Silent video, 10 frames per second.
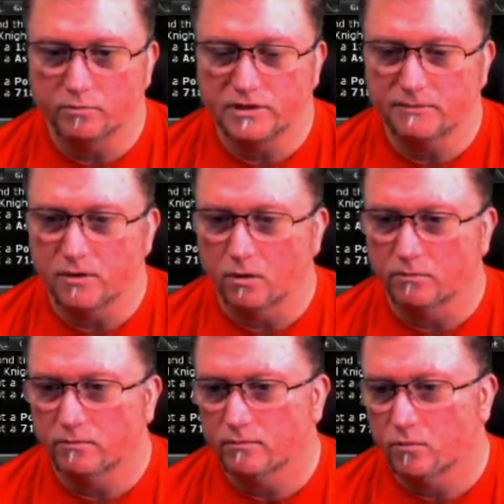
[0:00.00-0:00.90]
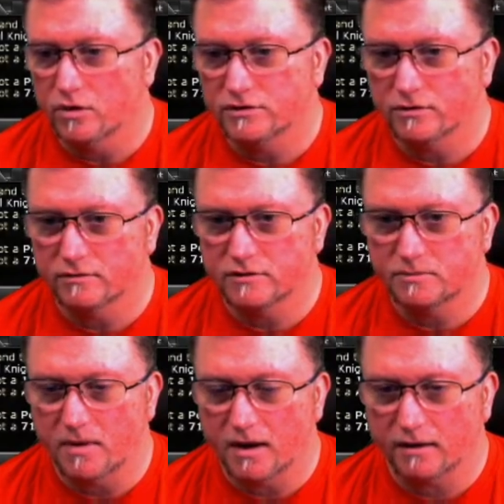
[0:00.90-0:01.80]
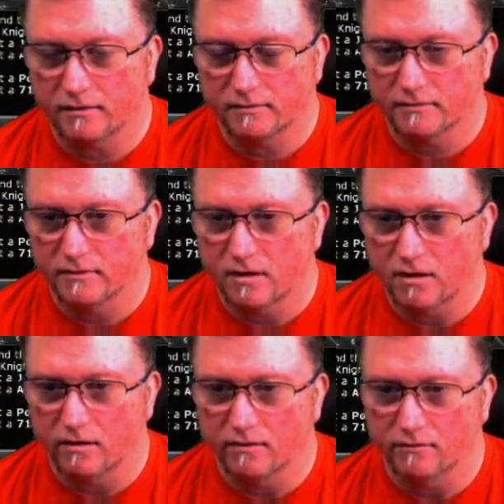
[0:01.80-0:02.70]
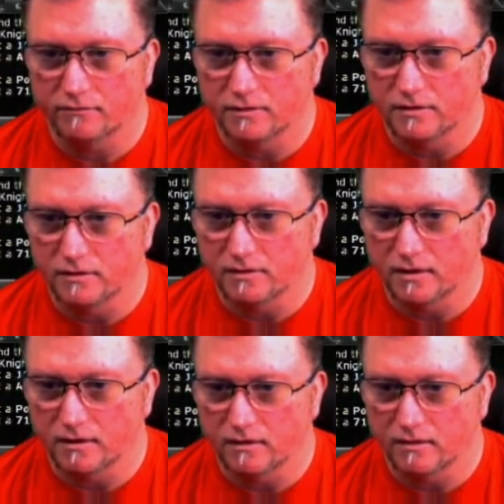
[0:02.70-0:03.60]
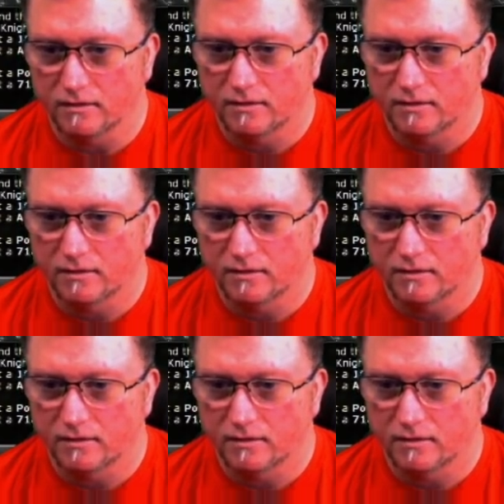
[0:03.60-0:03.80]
deep gnome wizard spec of the I